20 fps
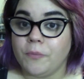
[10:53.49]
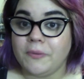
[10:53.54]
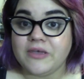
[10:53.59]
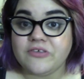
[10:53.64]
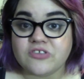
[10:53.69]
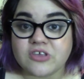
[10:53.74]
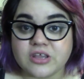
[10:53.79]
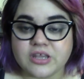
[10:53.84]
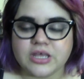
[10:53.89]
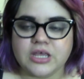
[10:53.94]

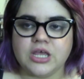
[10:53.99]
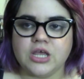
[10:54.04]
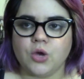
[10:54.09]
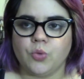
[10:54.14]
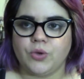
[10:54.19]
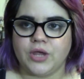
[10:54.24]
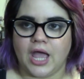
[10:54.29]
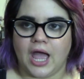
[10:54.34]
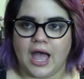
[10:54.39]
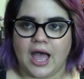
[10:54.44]
basically
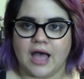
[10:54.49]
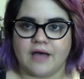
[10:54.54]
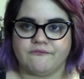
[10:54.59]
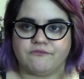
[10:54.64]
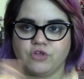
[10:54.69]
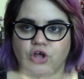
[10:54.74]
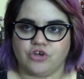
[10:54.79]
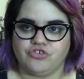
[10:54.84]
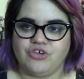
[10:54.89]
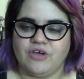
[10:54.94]
we have
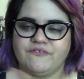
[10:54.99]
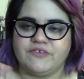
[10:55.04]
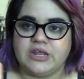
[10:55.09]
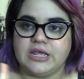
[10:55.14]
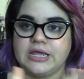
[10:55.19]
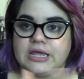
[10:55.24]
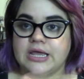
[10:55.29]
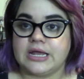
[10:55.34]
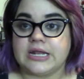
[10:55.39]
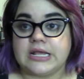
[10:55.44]

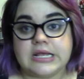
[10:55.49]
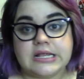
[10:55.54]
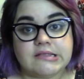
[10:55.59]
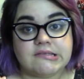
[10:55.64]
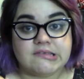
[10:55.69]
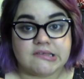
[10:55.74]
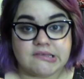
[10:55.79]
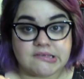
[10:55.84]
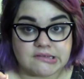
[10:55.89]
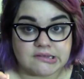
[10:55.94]
longevity and
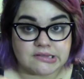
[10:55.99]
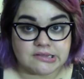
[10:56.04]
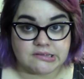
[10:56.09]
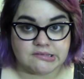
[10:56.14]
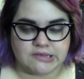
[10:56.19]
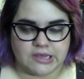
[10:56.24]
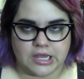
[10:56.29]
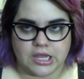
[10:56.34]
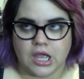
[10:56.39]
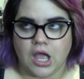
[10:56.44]

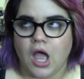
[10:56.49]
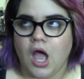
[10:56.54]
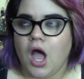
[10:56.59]
consistency.